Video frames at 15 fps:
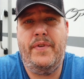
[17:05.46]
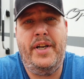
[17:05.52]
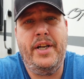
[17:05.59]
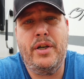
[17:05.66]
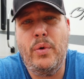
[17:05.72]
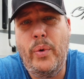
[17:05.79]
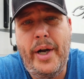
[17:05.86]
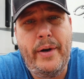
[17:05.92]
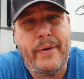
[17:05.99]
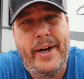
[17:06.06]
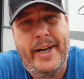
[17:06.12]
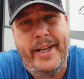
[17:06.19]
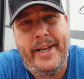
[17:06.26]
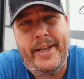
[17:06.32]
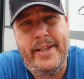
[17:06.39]
vehicle weight
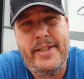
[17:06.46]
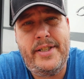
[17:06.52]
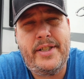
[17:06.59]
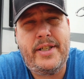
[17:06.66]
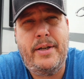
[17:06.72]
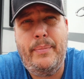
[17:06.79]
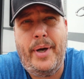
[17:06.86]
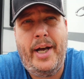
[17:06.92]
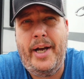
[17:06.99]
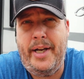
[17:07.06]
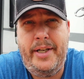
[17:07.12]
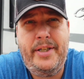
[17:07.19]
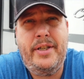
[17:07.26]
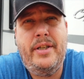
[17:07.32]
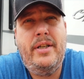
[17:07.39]
rating is
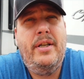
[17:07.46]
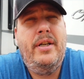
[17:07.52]
combined,